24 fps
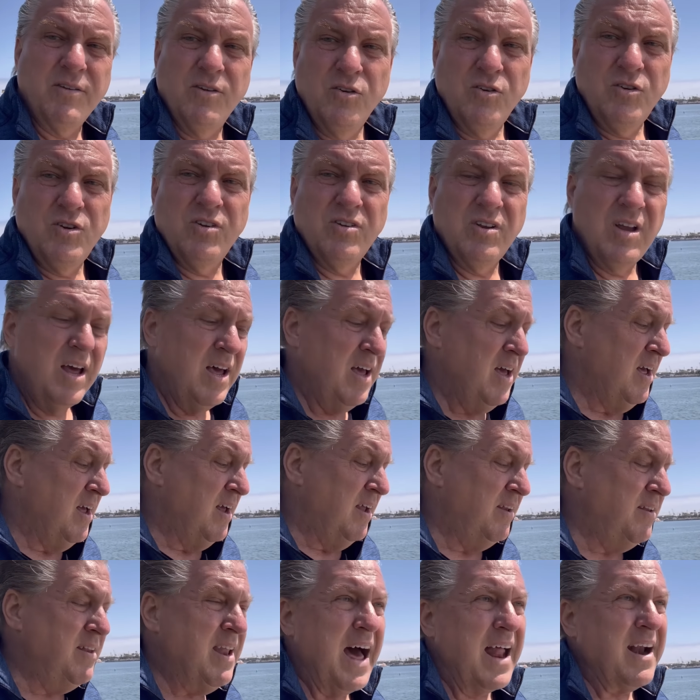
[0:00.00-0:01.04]
There's just
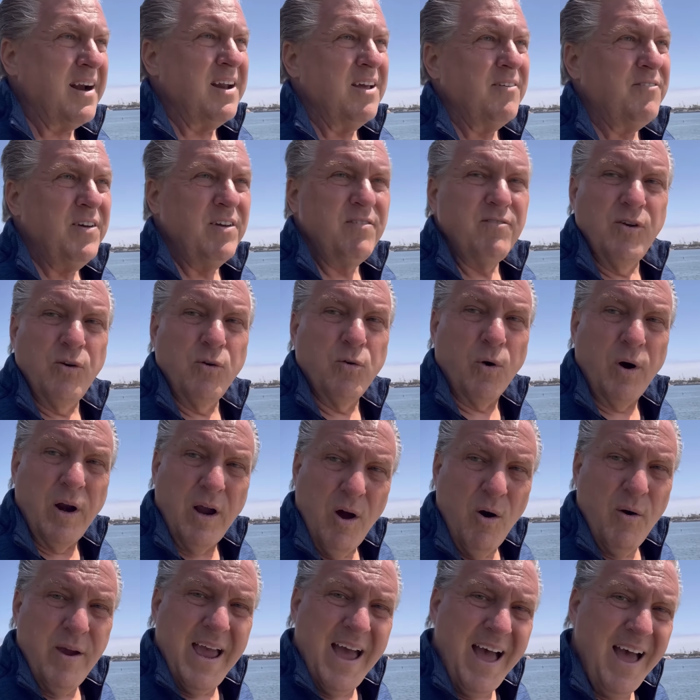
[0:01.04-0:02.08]
not enough inventory.
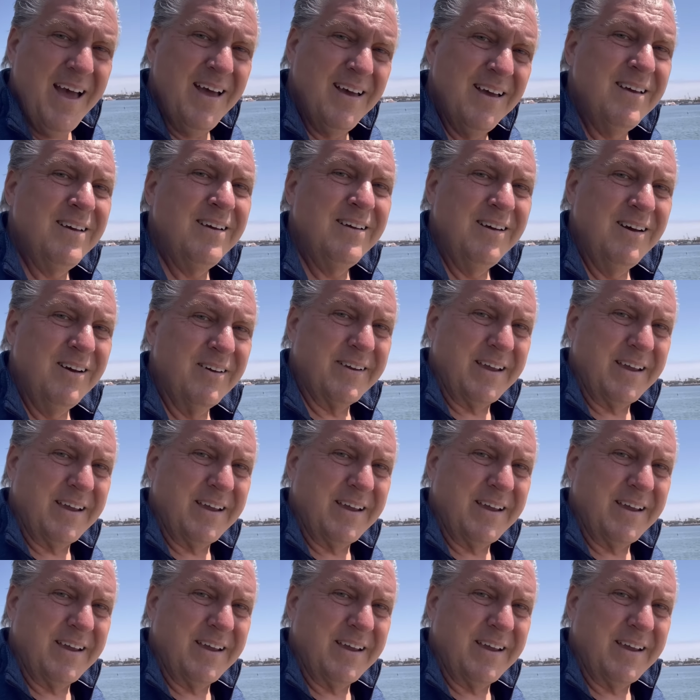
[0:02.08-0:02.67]
Oh yeah? Hmm.